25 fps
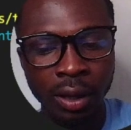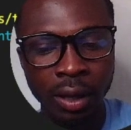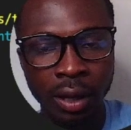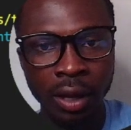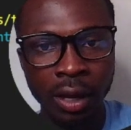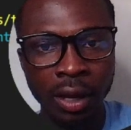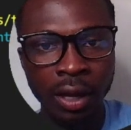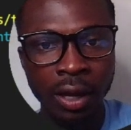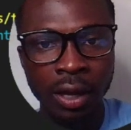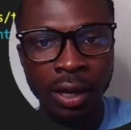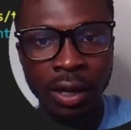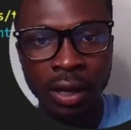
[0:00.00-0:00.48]

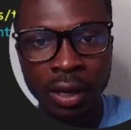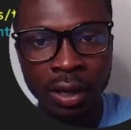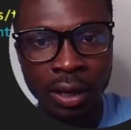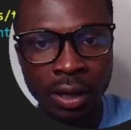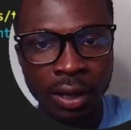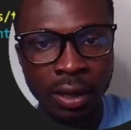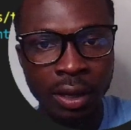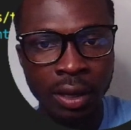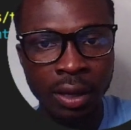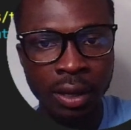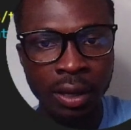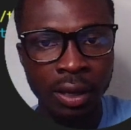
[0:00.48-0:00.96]
A
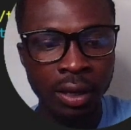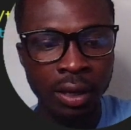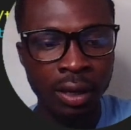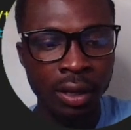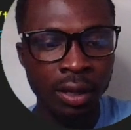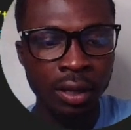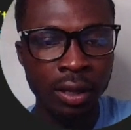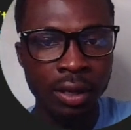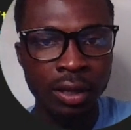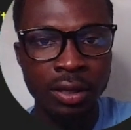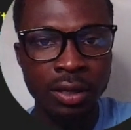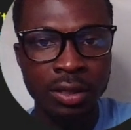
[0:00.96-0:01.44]

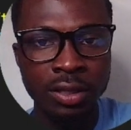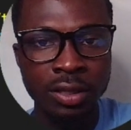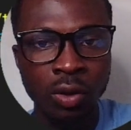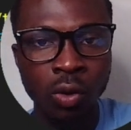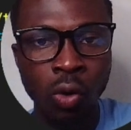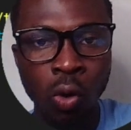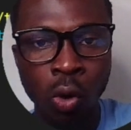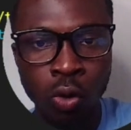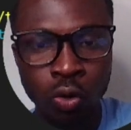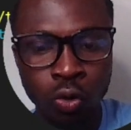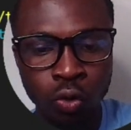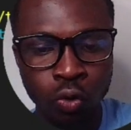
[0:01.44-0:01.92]
is
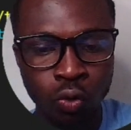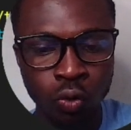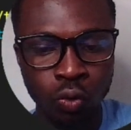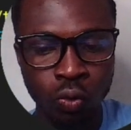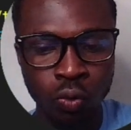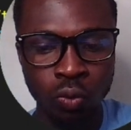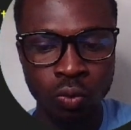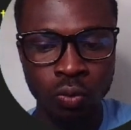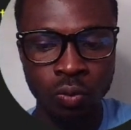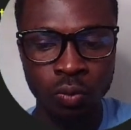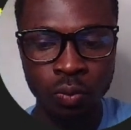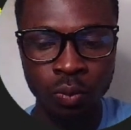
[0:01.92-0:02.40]
equal
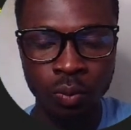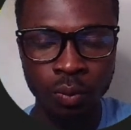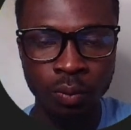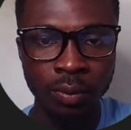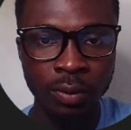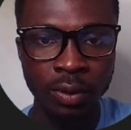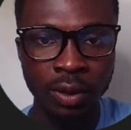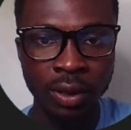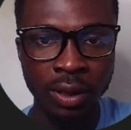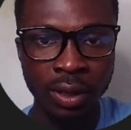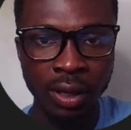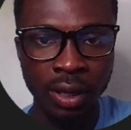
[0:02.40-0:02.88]
to
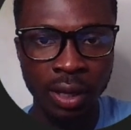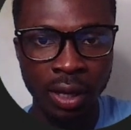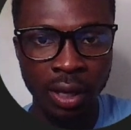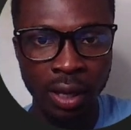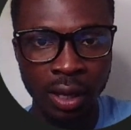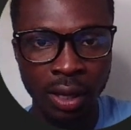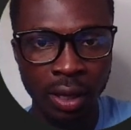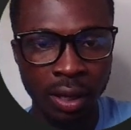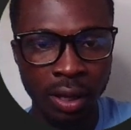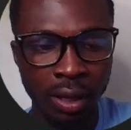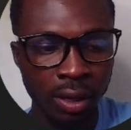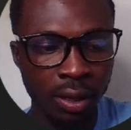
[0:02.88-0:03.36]

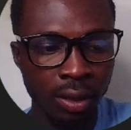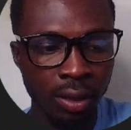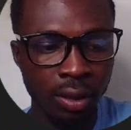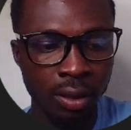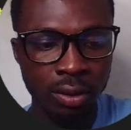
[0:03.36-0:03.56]
A.